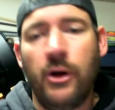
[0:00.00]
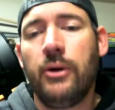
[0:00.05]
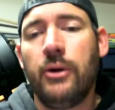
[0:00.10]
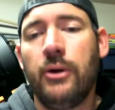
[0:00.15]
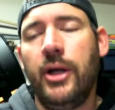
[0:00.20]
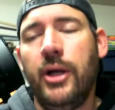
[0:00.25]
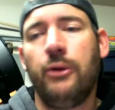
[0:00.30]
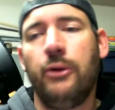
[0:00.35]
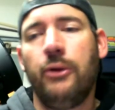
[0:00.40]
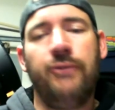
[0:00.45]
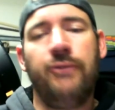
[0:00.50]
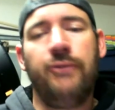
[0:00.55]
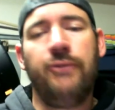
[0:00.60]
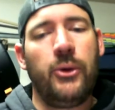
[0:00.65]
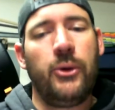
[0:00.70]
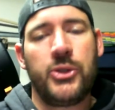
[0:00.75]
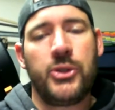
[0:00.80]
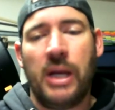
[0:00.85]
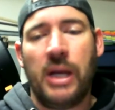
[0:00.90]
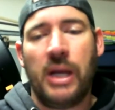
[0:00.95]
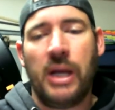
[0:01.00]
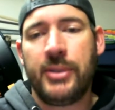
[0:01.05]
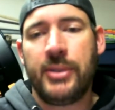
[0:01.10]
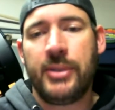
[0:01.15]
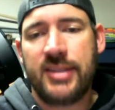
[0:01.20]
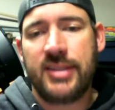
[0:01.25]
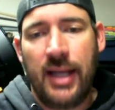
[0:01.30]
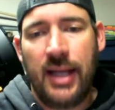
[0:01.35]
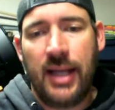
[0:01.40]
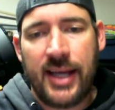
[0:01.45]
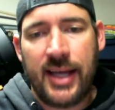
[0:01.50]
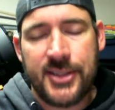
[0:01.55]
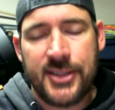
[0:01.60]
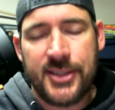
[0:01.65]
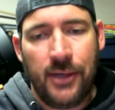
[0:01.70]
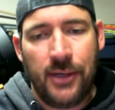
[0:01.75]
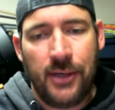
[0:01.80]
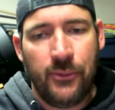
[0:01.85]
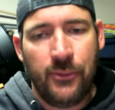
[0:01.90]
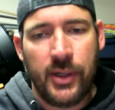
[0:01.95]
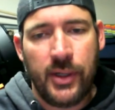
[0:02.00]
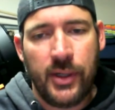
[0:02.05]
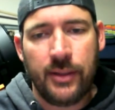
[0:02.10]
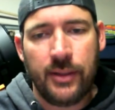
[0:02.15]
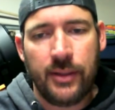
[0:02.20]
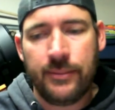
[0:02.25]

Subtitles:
No, Photoshop is the last software.